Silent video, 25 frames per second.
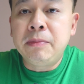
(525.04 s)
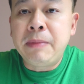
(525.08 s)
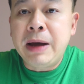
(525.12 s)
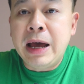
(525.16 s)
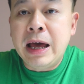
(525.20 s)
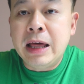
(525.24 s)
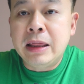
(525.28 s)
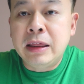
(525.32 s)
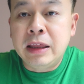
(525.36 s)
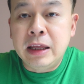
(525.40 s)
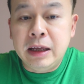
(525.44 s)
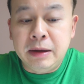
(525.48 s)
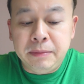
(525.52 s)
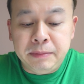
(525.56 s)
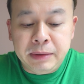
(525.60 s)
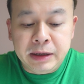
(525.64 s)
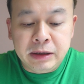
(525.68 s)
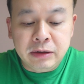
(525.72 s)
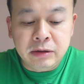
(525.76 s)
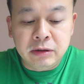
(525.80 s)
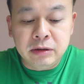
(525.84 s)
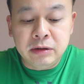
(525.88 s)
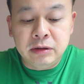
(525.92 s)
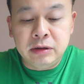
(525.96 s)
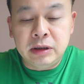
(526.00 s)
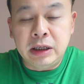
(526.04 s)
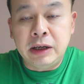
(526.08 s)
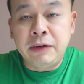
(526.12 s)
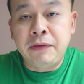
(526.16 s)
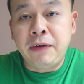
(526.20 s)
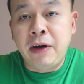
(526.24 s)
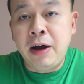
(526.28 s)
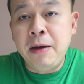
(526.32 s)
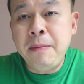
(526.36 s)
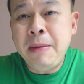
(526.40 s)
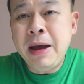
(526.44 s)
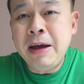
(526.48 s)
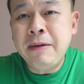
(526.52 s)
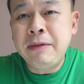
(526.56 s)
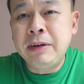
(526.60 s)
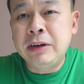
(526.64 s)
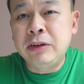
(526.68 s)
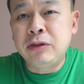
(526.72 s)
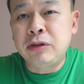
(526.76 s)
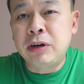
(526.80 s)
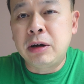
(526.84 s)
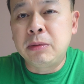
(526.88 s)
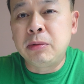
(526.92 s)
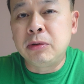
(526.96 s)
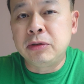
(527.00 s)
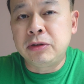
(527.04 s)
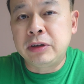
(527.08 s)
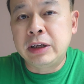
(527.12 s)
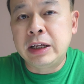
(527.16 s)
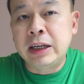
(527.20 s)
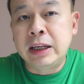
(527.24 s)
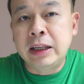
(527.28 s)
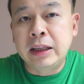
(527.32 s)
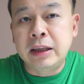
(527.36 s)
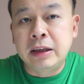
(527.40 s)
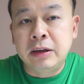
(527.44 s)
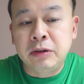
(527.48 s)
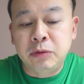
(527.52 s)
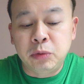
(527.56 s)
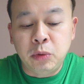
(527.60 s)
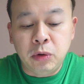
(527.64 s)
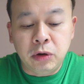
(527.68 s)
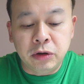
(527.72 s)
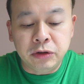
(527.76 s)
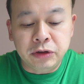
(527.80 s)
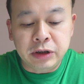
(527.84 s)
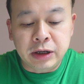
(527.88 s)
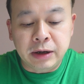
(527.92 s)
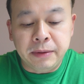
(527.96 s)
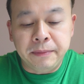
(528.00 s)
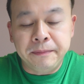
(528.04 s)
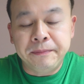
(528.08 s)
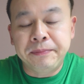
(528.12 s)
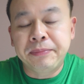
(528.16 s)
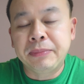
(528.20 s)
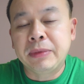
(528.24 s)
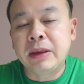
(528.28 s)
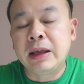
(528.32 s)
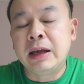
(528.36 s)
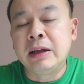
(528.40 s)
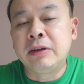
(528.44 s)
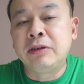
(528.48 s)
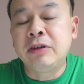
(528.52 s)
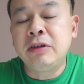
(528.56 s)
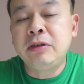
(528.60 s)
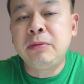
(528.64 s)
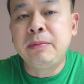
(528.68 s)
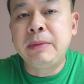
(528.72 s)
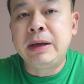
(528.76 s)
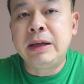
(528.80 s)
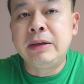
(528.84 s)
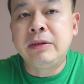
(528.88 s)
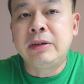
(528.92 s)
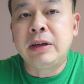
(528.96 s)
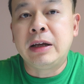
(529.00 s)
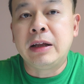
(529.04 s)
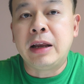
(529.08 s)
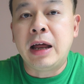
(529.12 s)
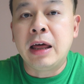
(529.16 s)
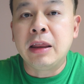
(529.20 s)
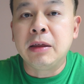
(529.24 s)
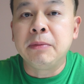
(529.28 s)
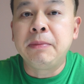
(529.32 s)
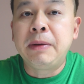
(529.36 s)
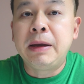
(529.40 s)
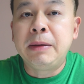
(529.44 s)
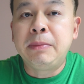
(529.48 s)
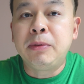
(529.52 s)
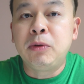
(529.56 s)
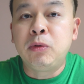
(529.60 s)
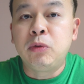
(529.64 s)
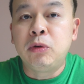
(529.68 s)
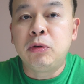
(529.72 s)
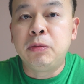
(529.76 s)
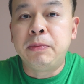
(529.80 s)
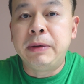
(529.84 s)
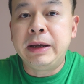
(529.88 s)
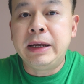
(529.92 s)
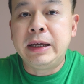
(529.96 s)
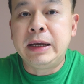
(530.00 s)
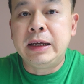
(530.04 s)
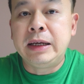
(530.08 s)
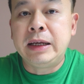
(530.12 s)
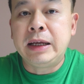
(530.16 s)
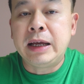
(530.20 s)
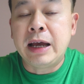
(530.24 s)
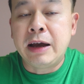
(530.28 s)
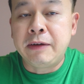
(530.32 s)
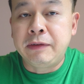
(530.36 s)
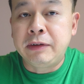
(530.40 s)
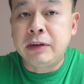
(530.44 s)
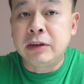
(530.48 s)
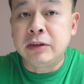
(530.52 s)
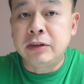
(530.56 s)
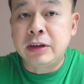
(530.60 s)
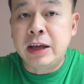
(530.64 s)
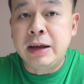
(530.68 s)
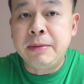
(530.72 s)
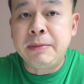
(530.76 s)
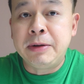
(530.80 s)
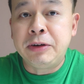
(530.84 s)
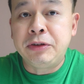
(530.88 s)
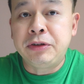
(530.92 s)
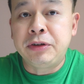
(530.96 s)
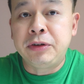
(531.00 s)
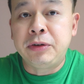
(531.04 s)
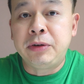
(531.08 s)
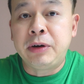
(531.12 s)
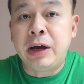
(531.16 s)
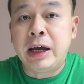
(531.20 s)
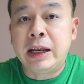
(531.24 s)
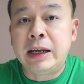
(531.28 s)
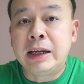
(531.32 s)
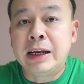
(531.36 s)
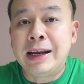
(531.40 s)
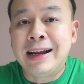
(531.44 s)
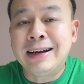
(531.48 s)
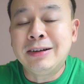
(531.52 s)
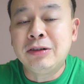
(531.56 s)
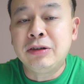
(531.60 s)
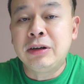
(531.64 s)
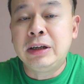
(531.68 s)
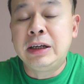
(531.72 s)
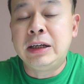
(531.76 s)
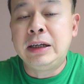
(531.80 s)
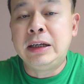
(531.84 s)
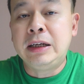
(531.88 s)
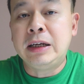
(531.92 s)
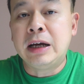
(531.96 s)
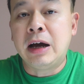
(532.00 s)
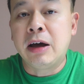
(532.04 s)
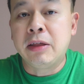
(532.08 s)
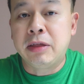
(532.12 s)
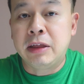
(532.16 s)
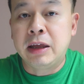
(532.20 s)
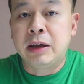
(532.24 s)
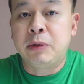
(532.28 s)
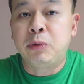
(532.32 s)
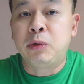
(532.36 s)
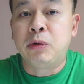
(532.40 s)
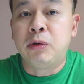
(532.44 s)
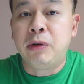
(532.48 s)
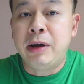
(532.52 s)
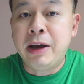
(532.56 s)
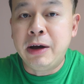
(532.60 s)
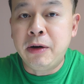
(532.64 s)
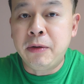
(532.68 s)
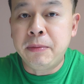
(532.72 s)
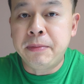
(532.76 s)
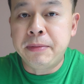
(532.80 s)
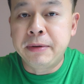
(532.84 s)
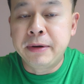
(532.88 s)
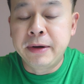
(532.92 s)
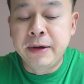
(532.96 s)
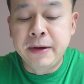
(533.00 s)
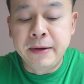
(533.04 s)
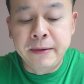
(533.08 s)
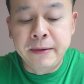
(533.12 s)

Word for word: a bad thing because if I'm having trouble setting this watch up, it just means that other people will be having the same issue and it actually, I think, will help